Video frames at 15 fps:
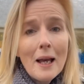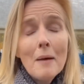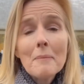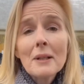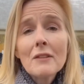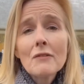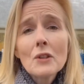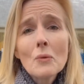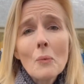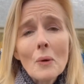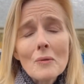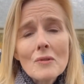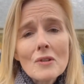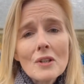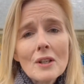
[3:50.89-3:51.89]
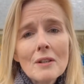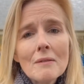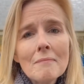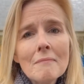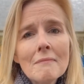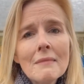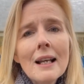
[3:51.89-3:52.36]
But if you want
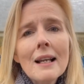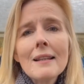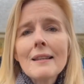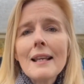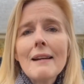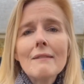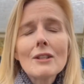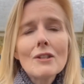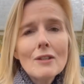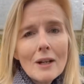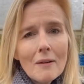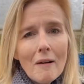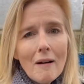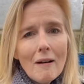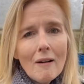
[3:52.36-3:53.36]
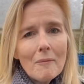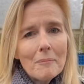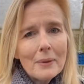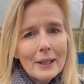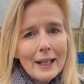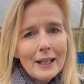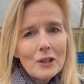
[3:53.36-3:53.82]
to, there is no harm
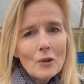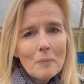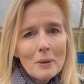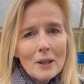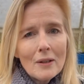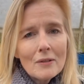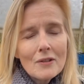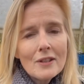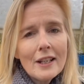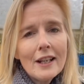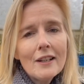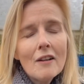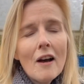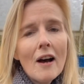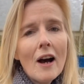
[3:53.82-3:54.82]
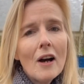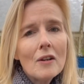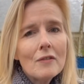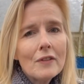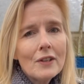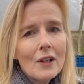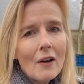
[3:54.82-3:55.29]
bringing your plants in
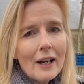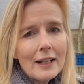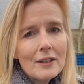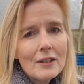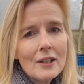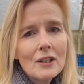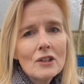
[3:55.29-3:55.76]
overnight.